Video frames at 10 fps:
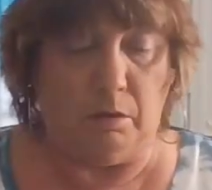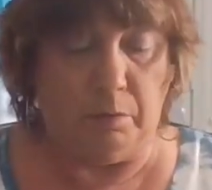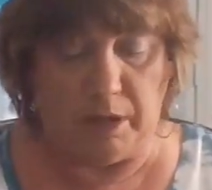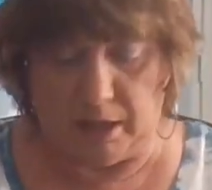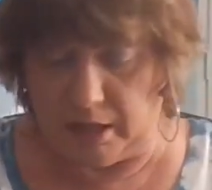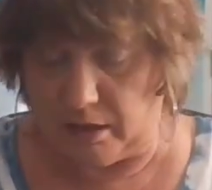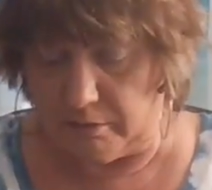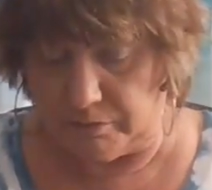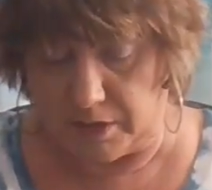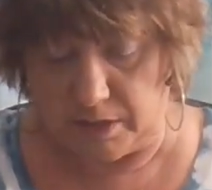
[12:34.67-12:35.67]
Here we
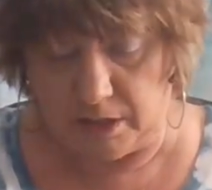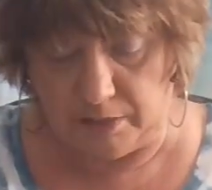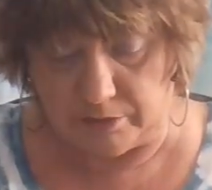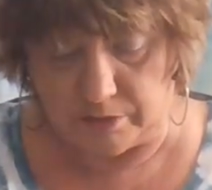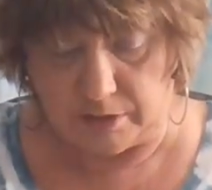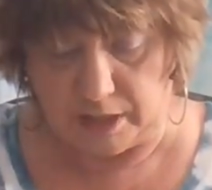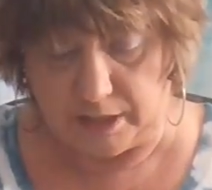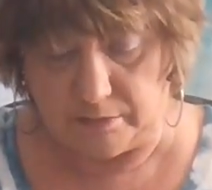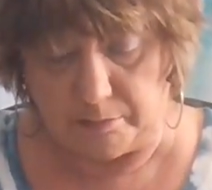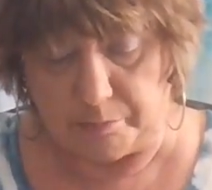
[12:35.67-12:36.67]
have another
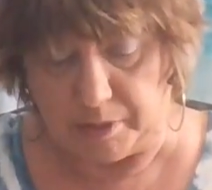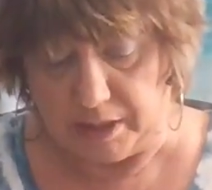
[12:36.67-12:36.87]
item